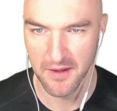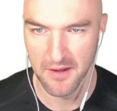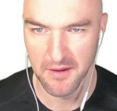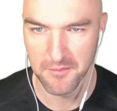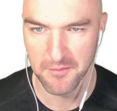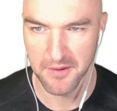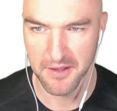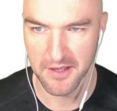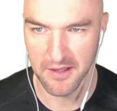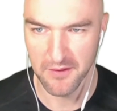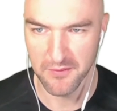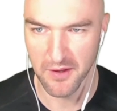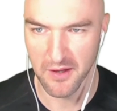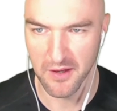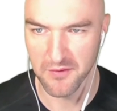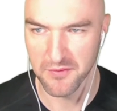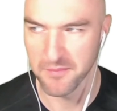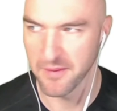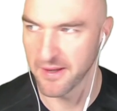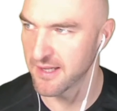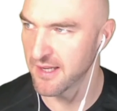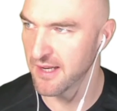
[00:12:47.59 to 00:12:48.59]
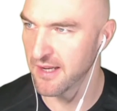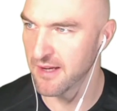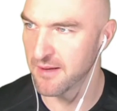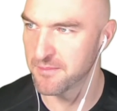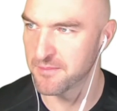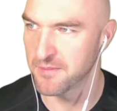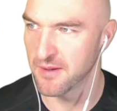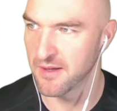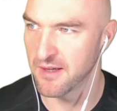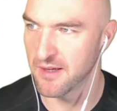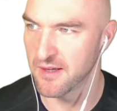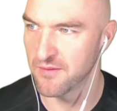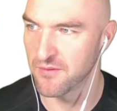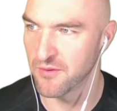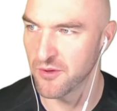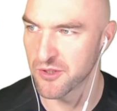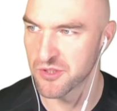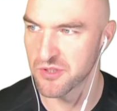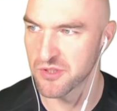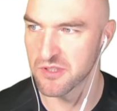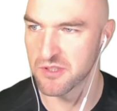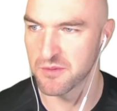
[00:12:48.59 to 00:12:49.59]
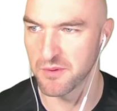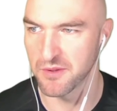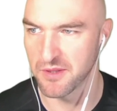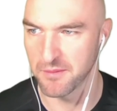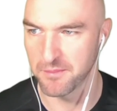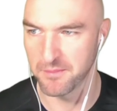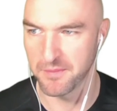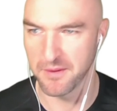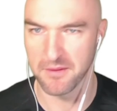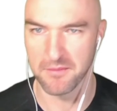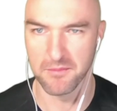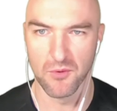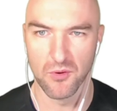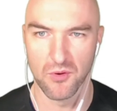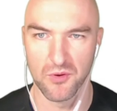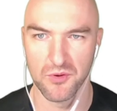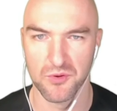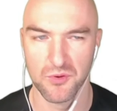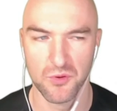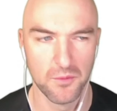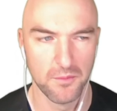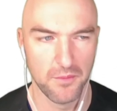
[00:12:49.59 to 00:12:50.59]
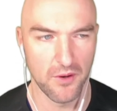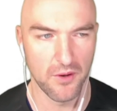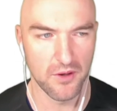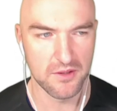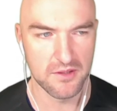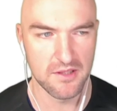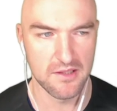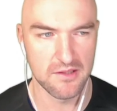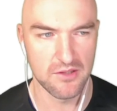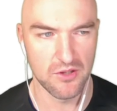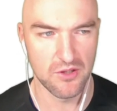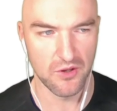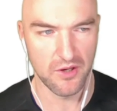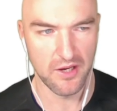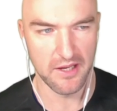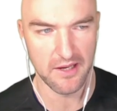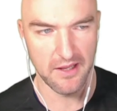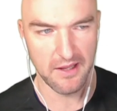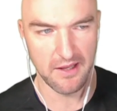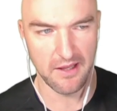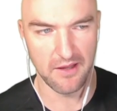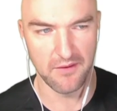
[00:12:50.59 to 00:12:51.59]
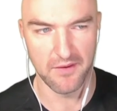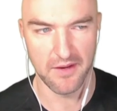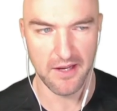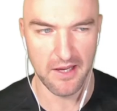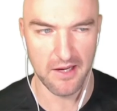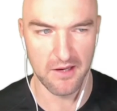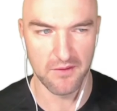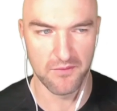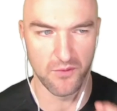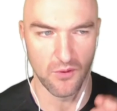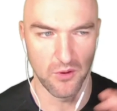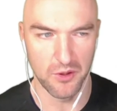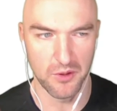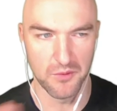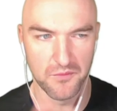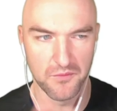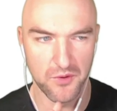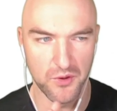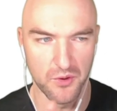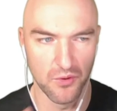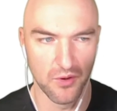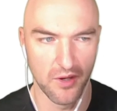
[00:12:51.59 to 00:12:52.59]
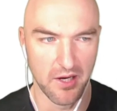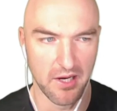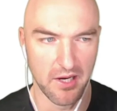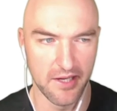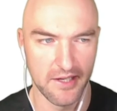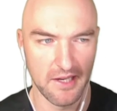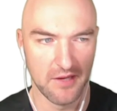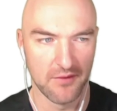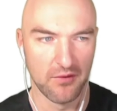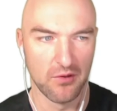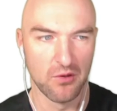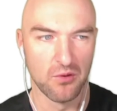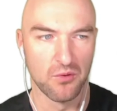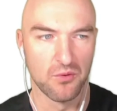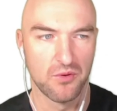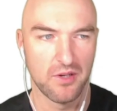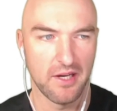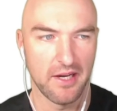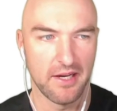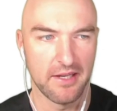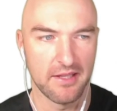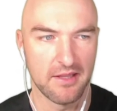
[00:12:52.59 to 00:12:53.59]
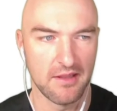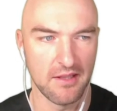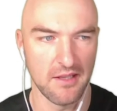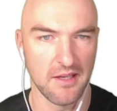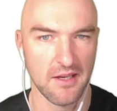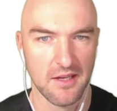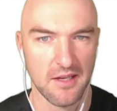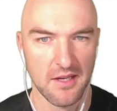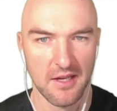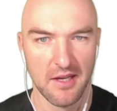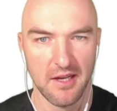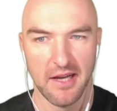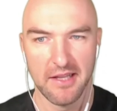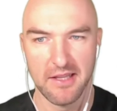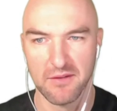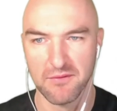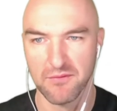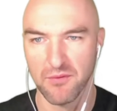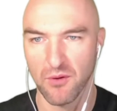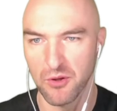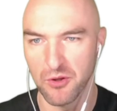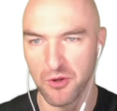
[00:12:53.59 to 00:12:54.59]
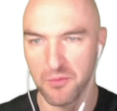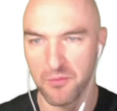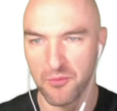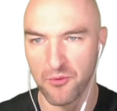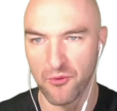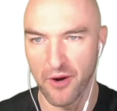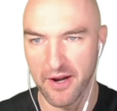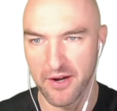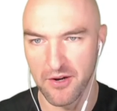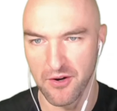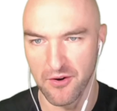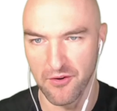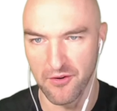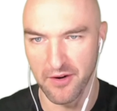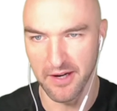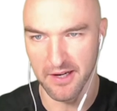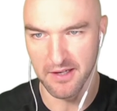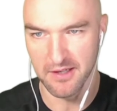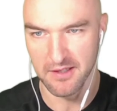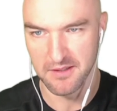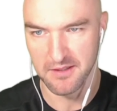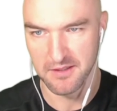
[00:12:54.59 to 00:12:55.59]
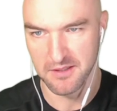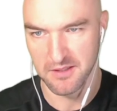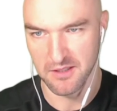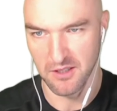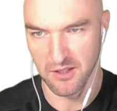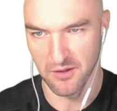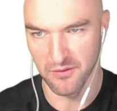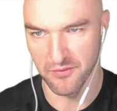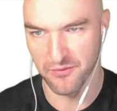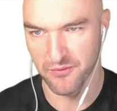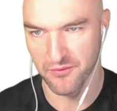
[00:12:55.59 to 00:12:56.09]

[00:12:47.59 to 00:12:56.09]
But if you have Matlab versions with a bit more toolboxes, you can even get a volume viewer and have a look at the volume rendering of